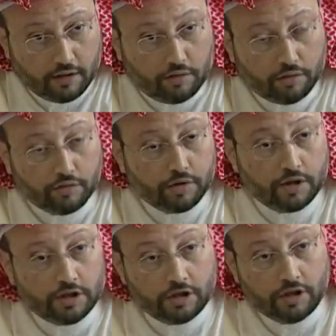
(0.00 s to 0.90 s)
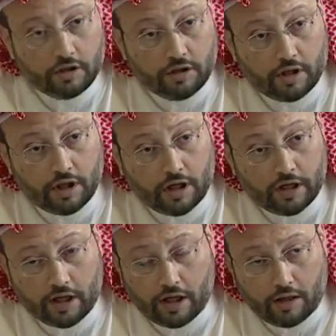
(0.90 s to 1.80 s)
to
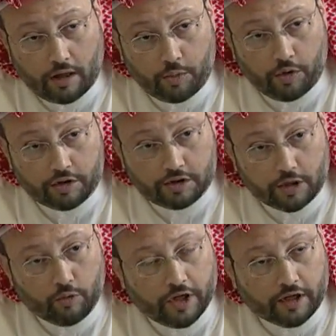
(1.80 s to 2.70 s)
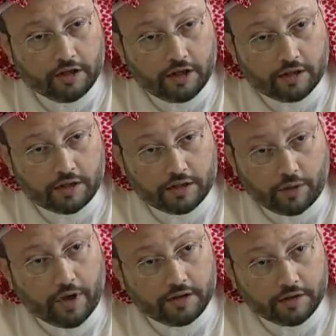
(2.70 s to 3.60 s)
a port somewhere near
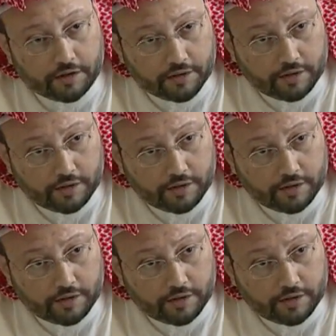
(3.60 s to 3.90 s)
Jawadir